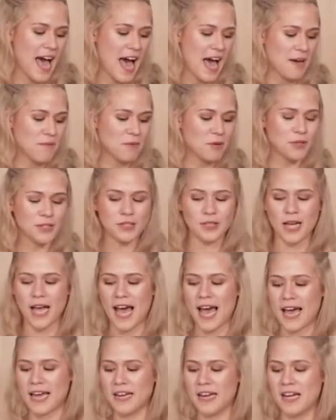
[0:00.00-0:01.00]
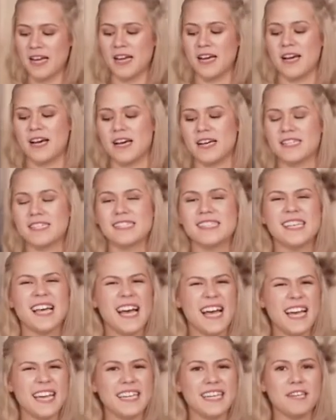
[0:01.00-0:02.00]
I'm going to add a
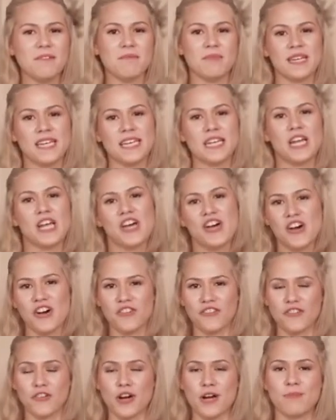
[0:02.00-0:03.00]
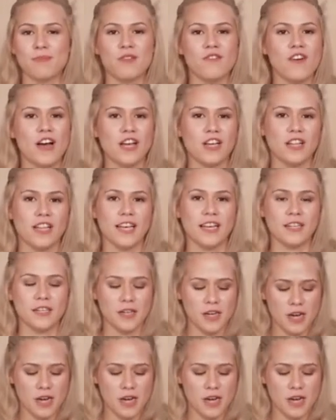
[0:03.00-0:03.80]
tiny bit of crème de violette,